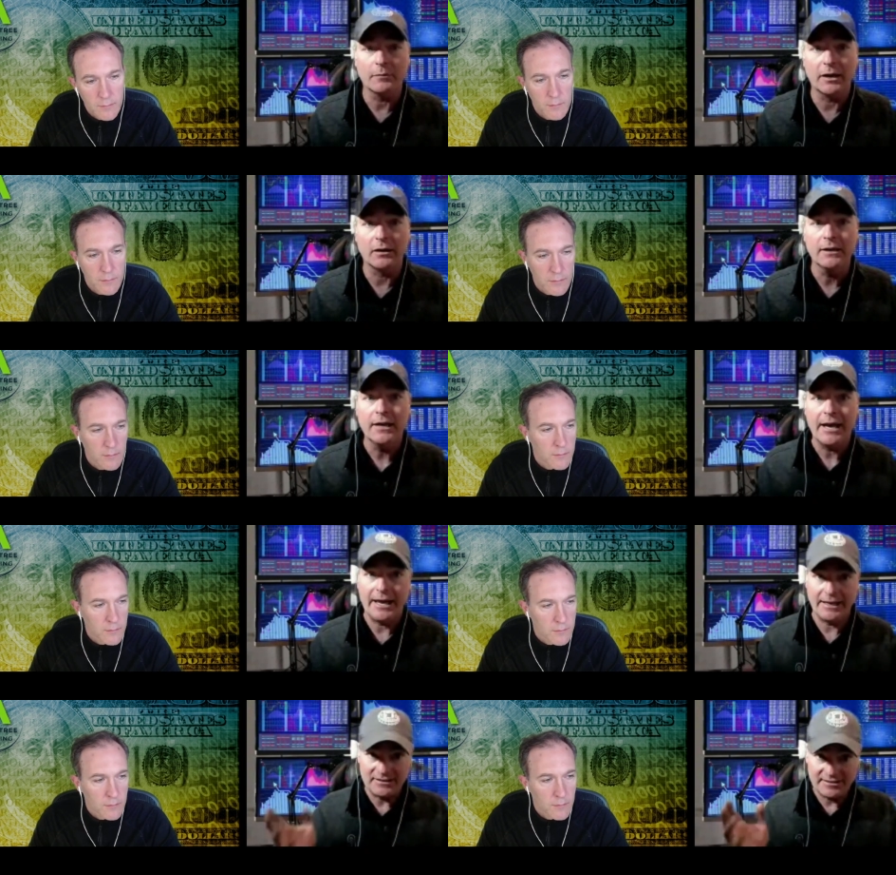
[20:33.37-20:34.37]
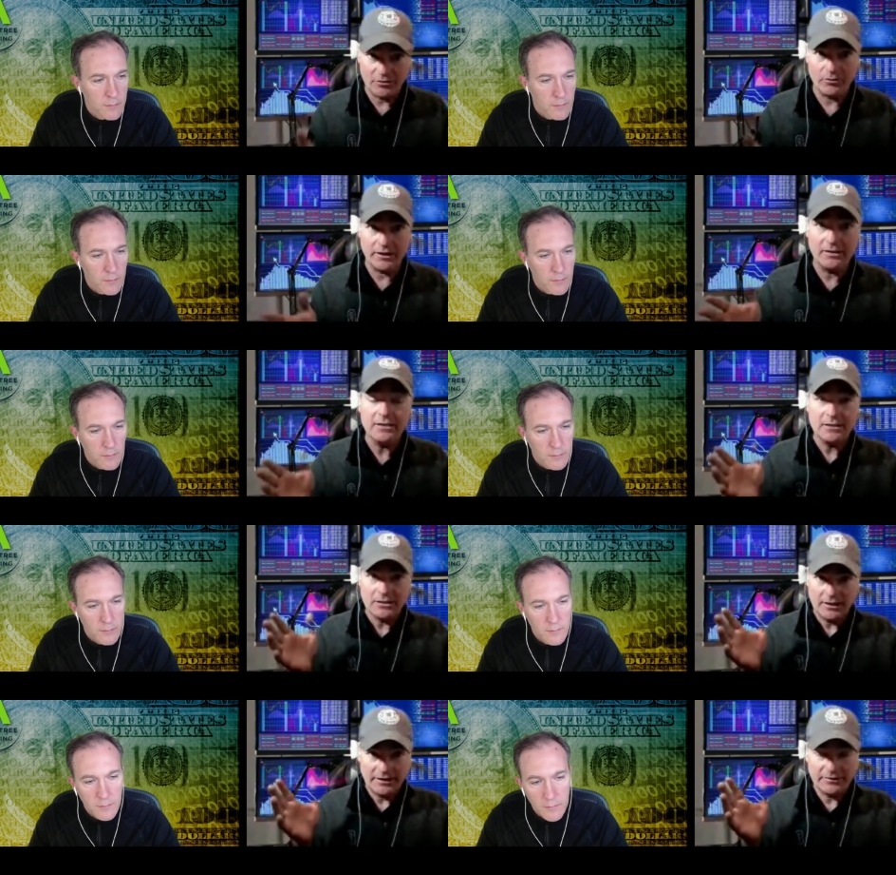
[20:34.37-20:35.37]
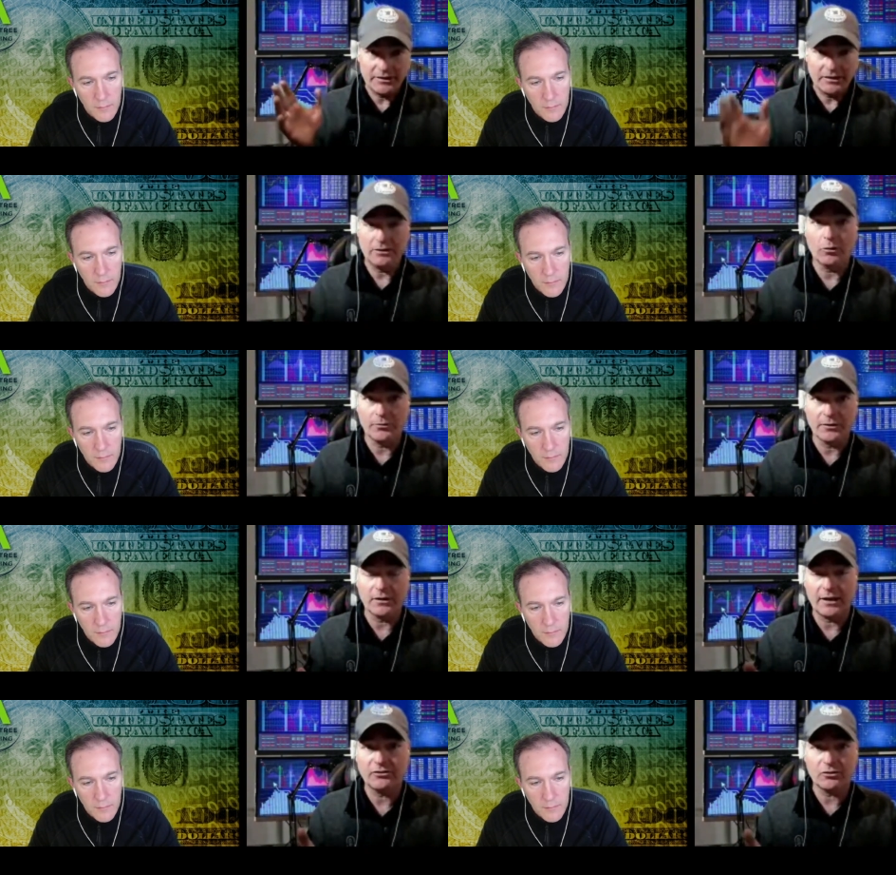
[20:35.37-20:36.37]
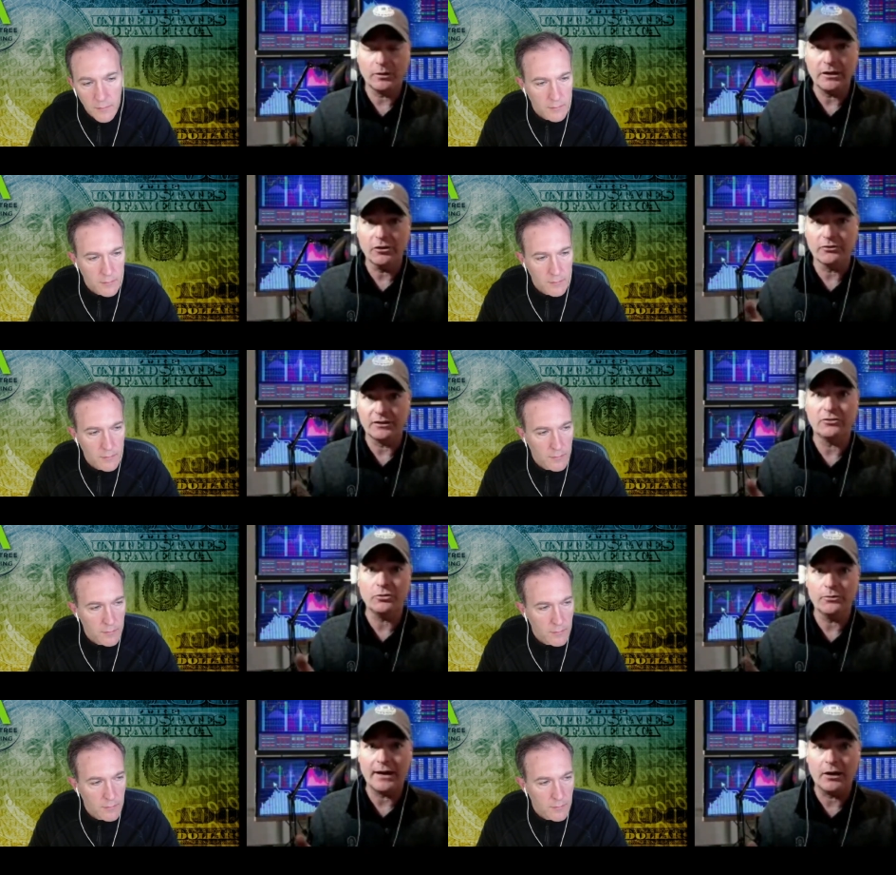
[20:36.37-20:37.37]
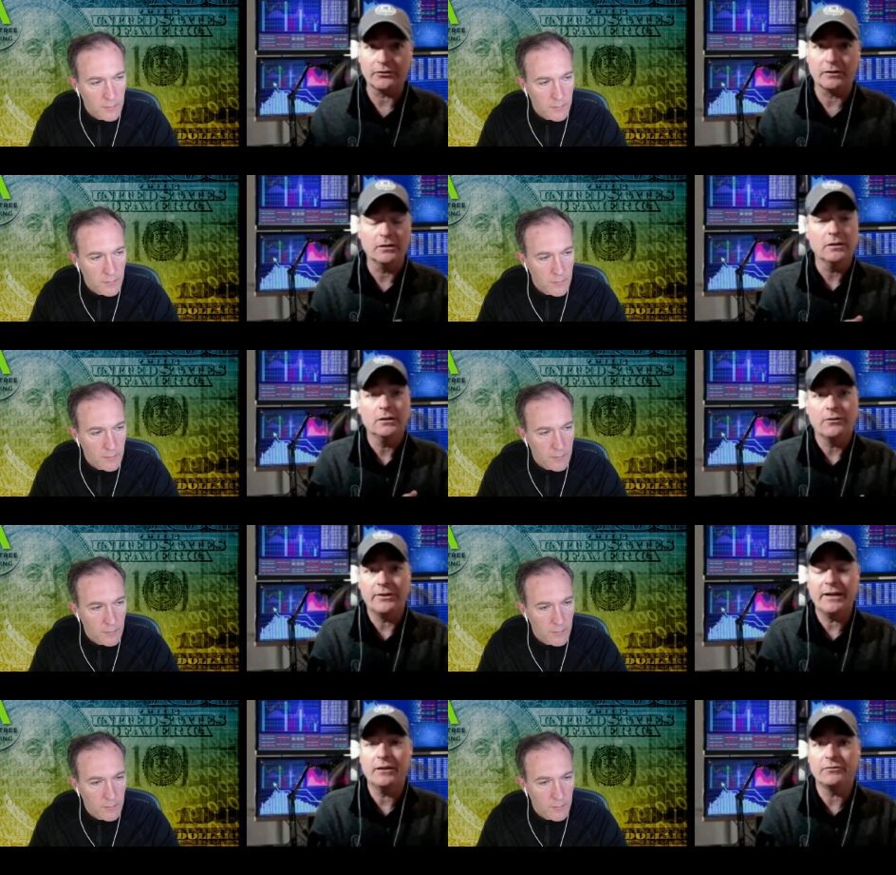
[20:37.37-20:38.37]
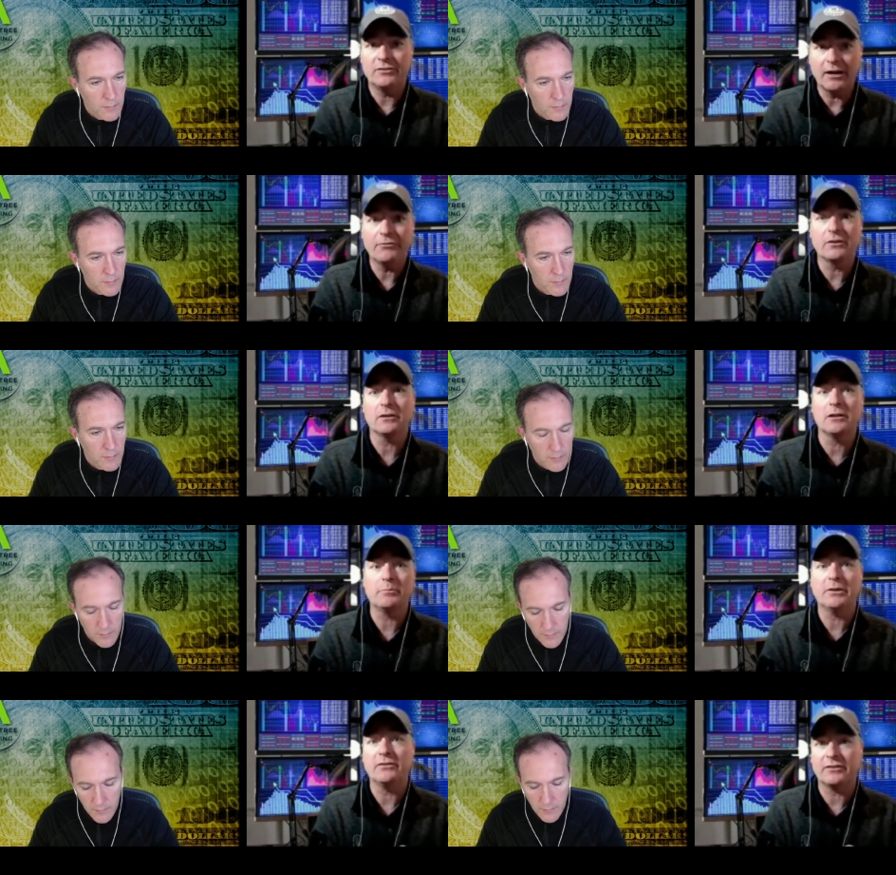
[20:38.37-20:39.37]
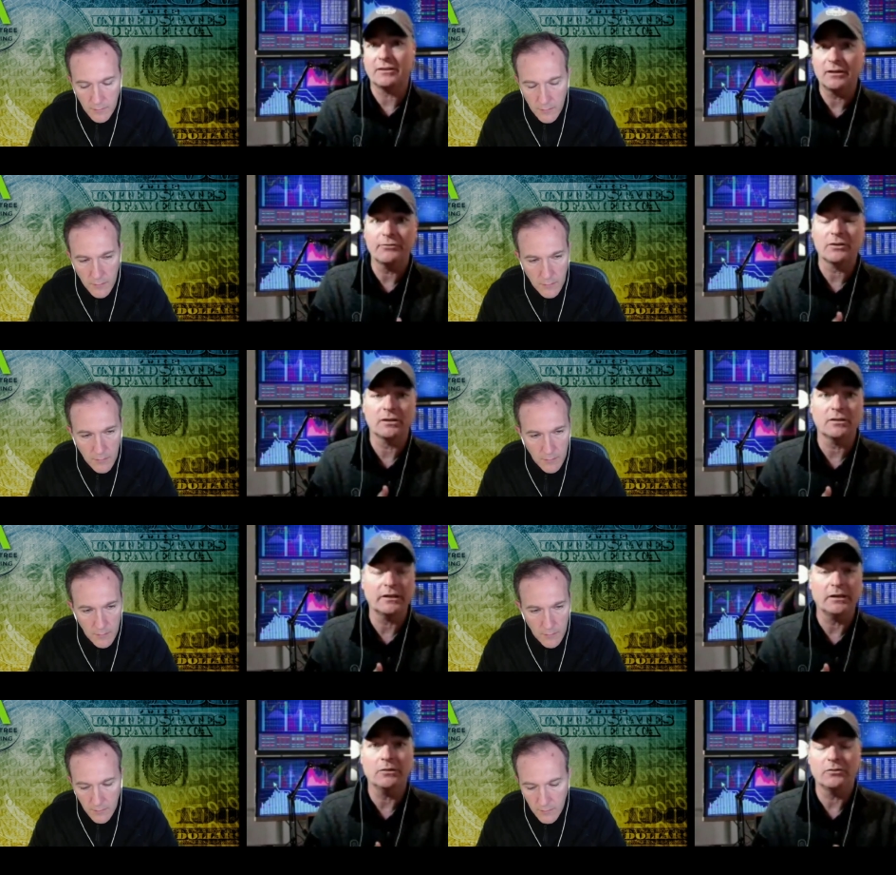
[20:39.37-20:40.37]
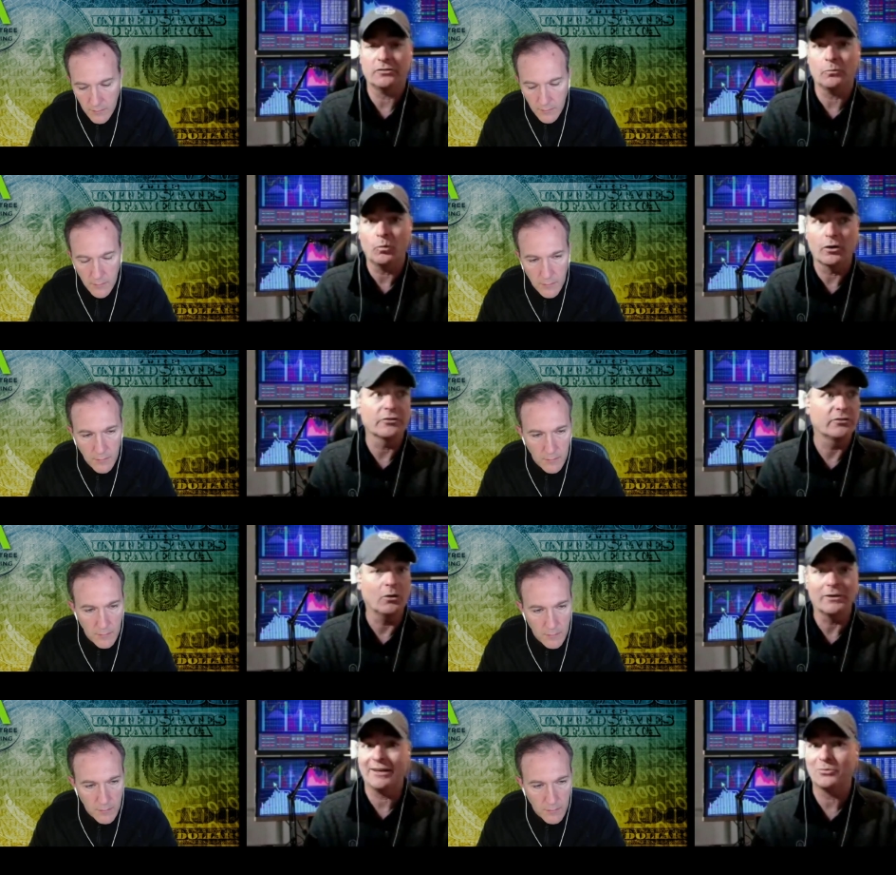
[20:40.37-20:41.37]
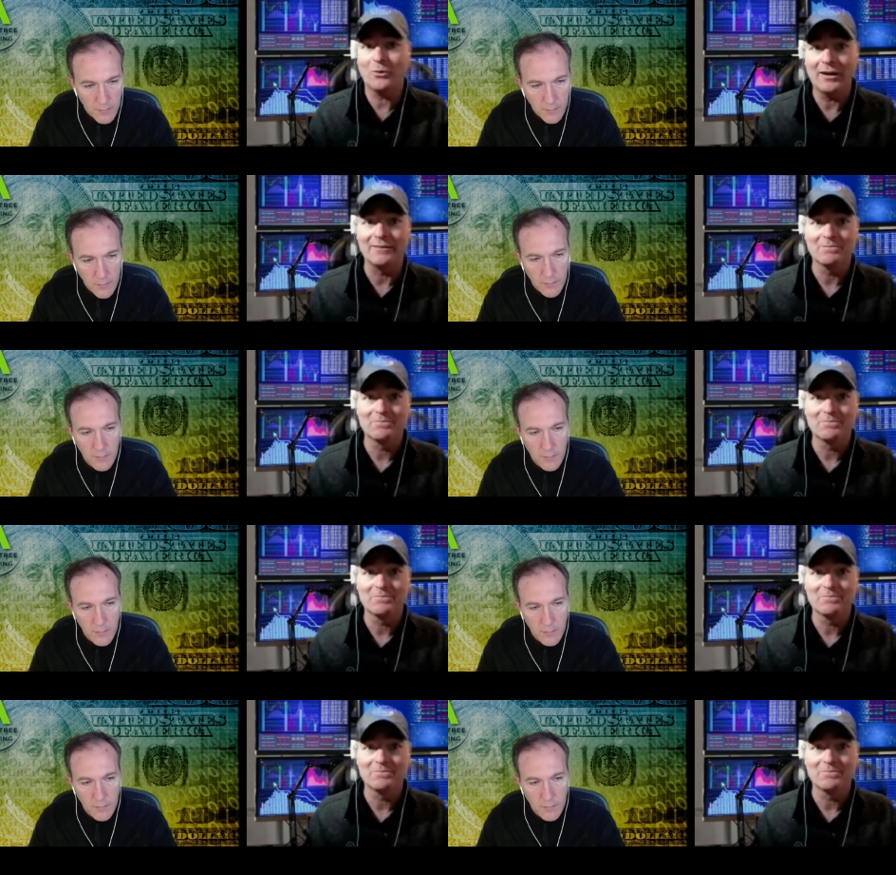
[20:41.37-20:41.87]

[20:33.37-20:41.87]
Speaker 1: about. And during the, you know, the last 20 years since 2000, they have definitely been significantly worse. So guess what?